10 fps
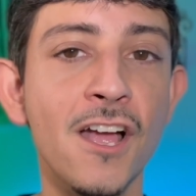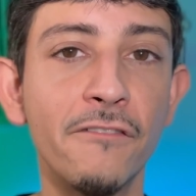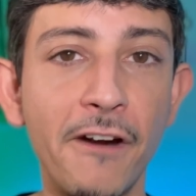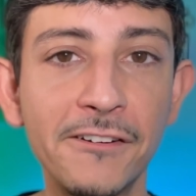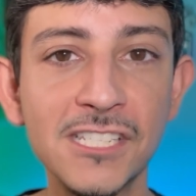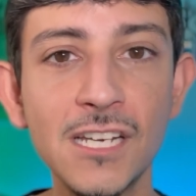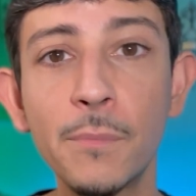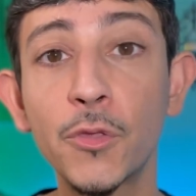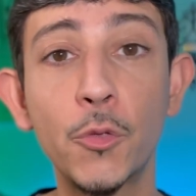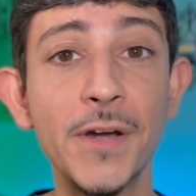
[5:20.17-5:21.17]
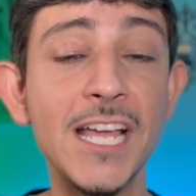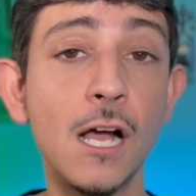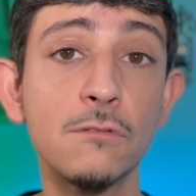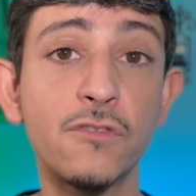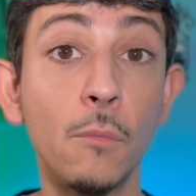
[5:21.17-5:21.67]
Fragrance number 3
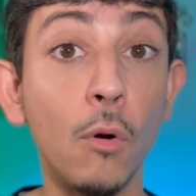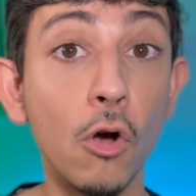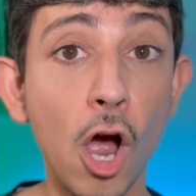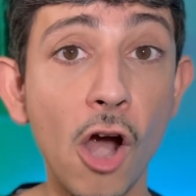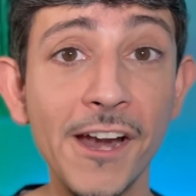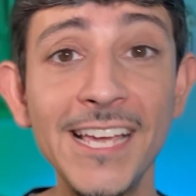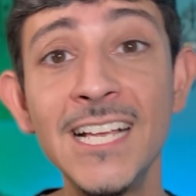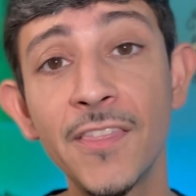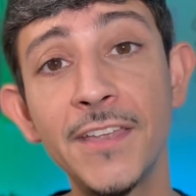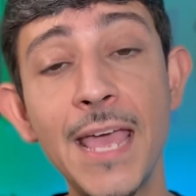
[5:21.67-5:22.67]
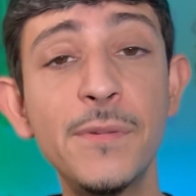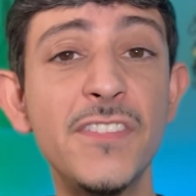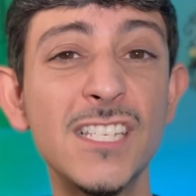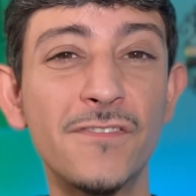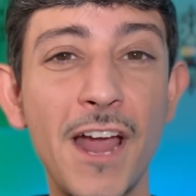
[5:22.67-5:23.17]
comes from Bulgari. The name of
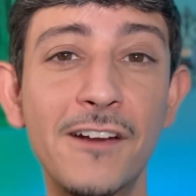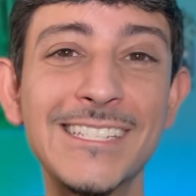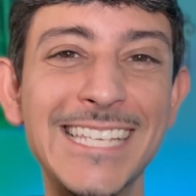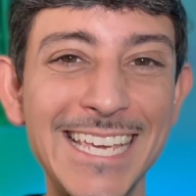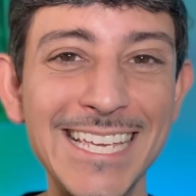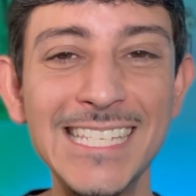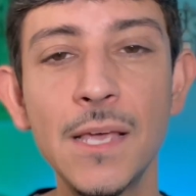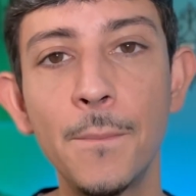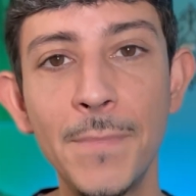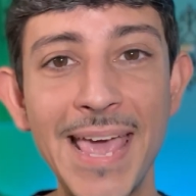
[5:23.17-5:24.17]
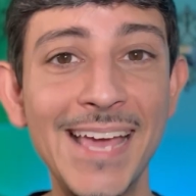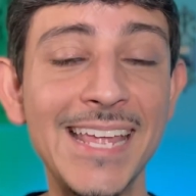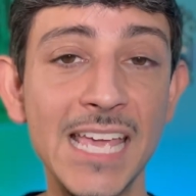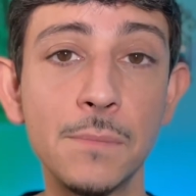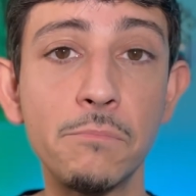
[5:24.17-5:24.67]
this fragrance is Man
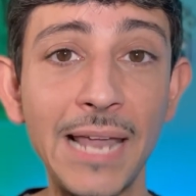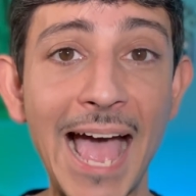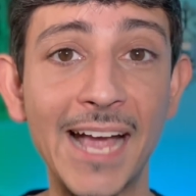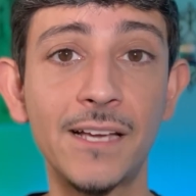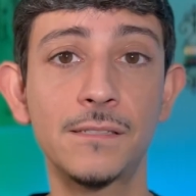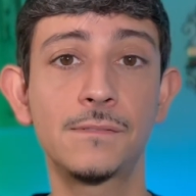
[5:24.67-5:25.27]
in Black.